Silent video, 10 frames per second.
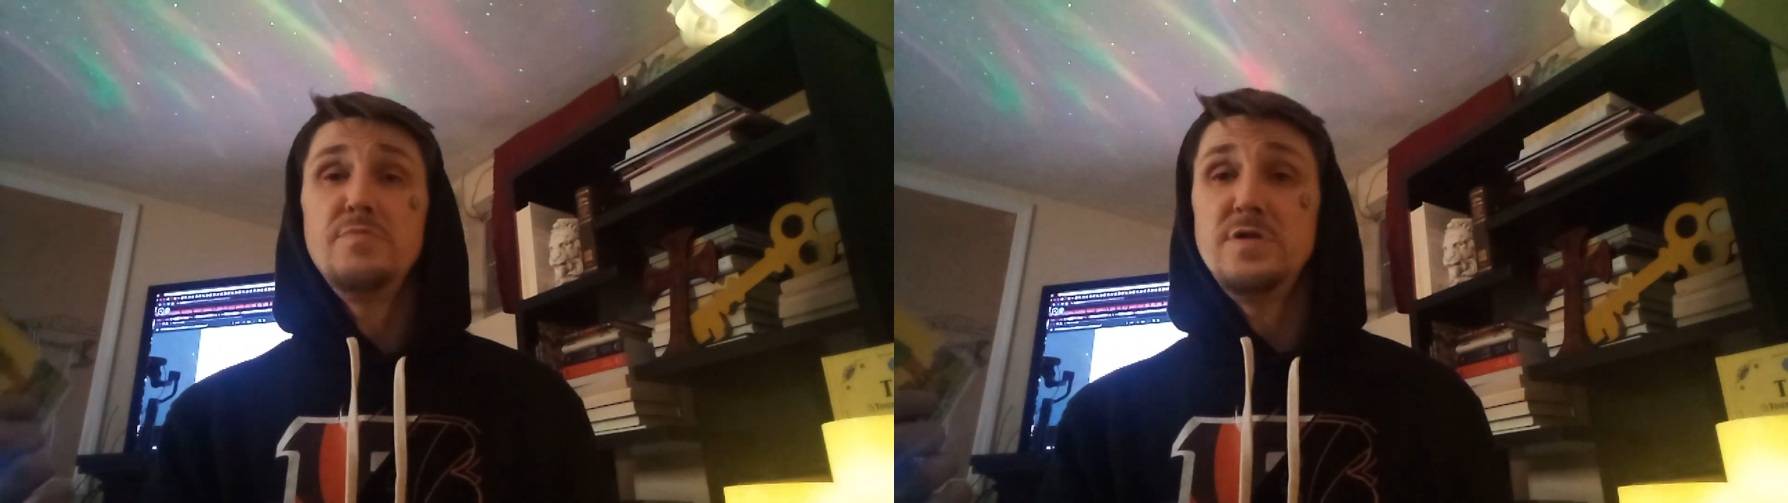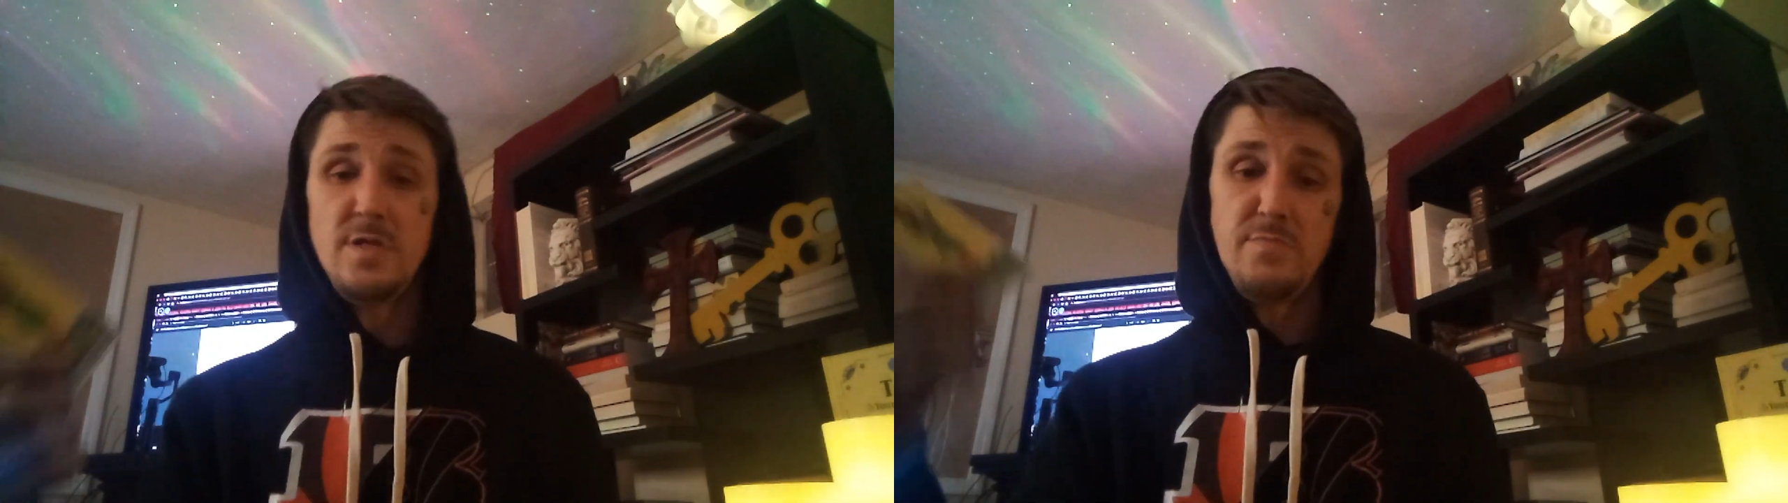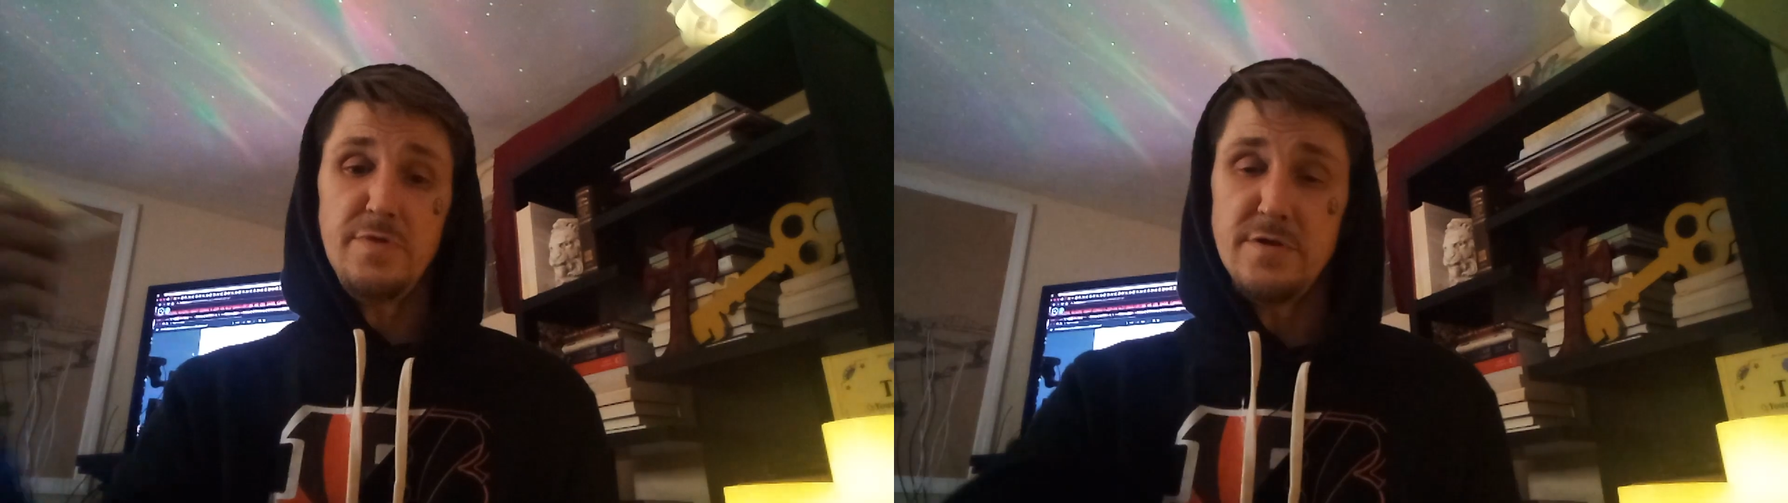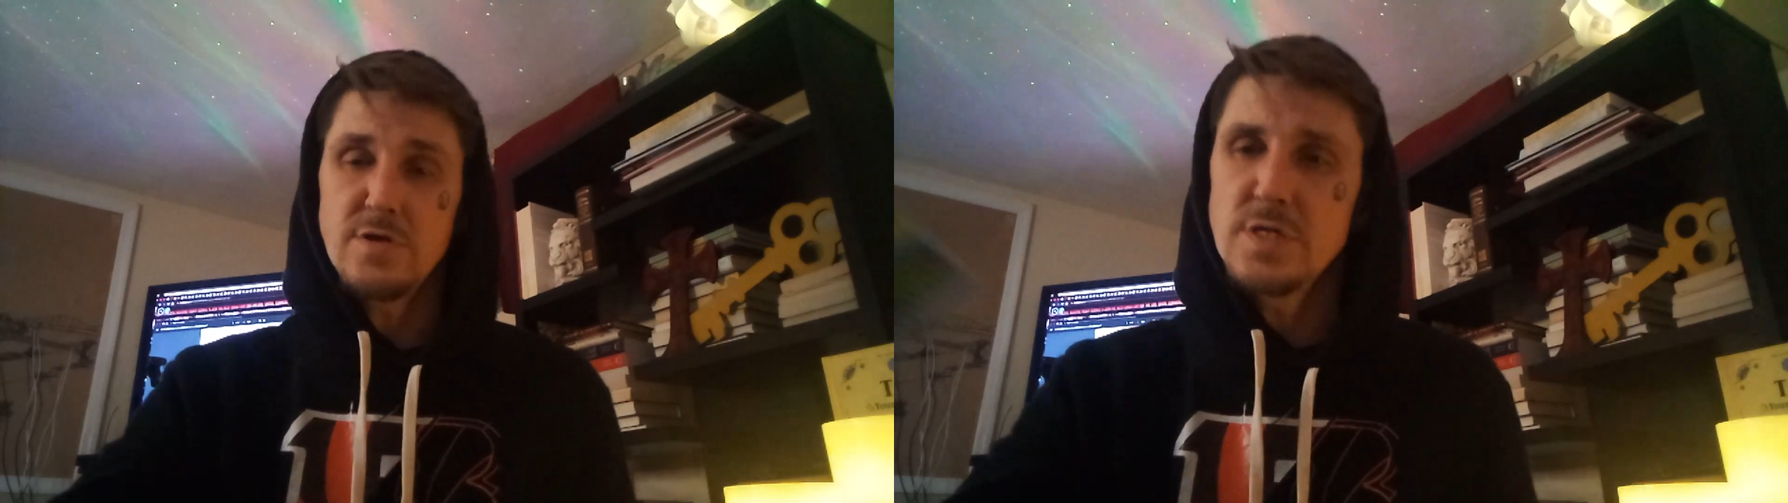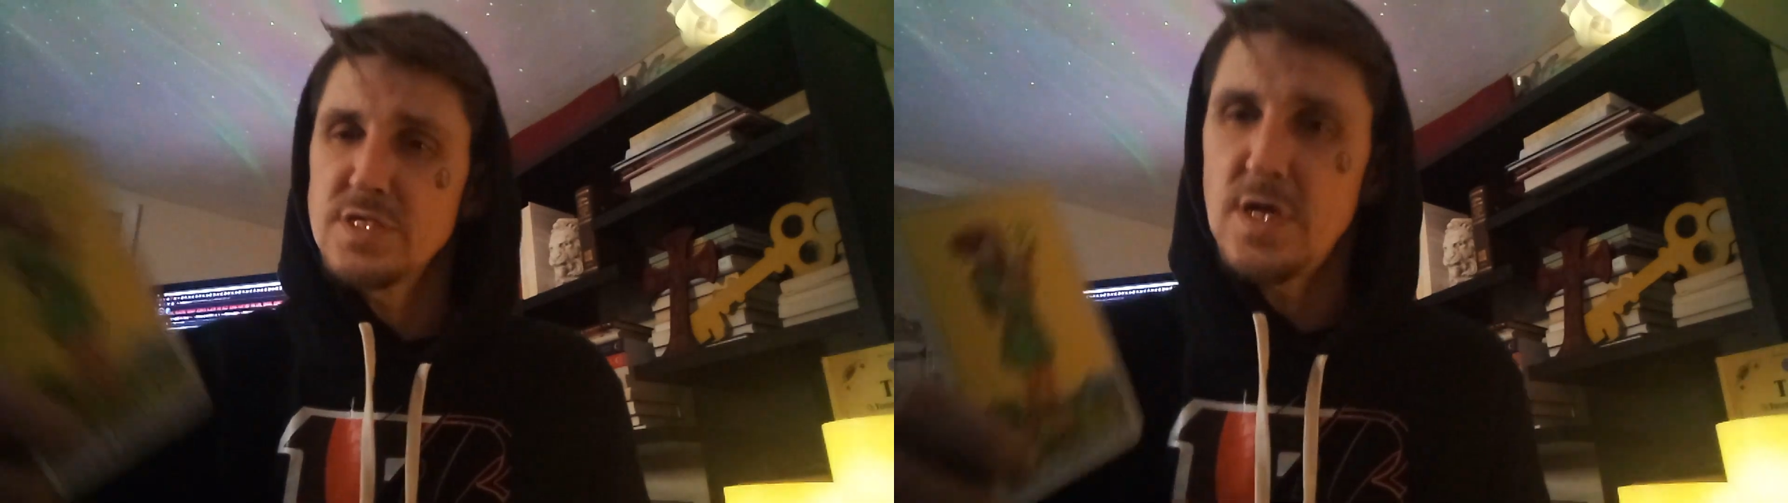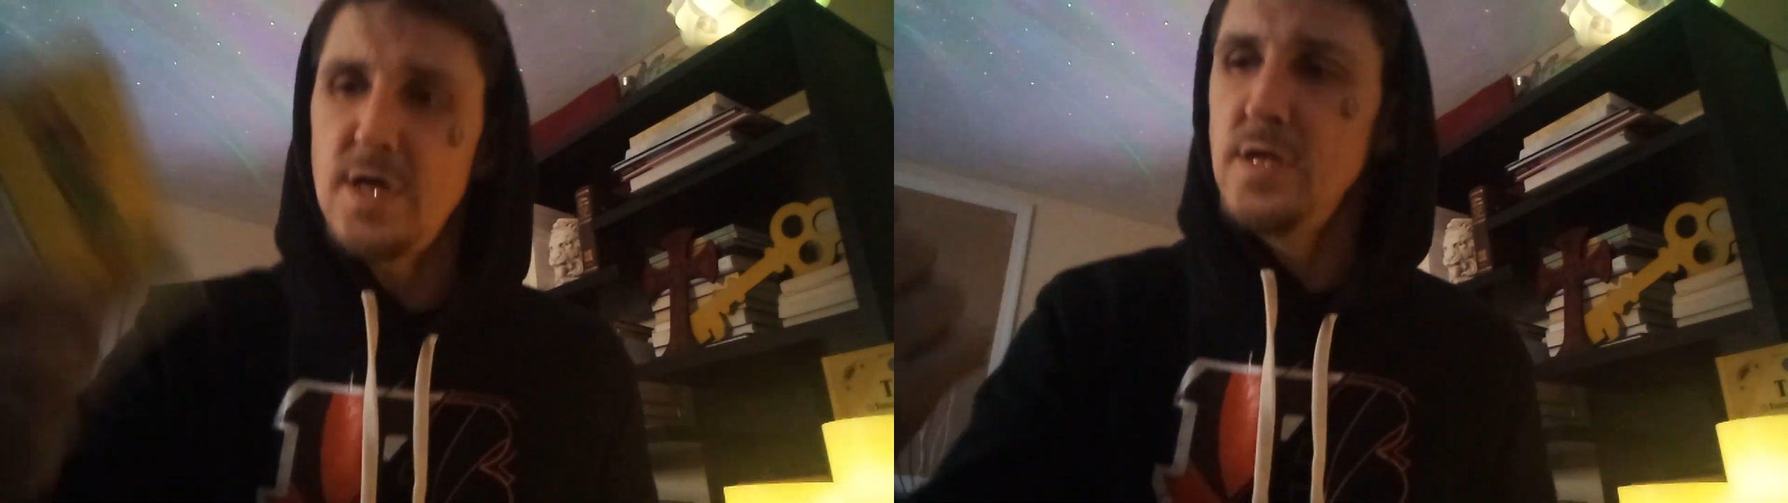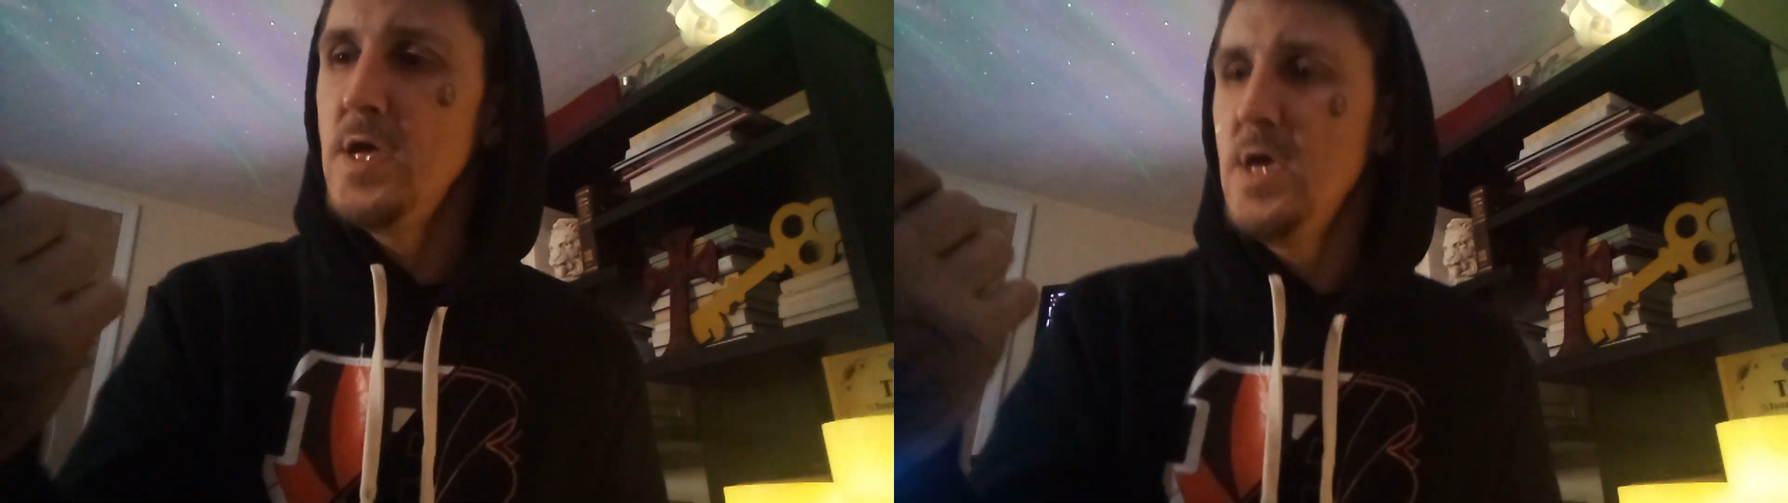be dealing with an earth sign.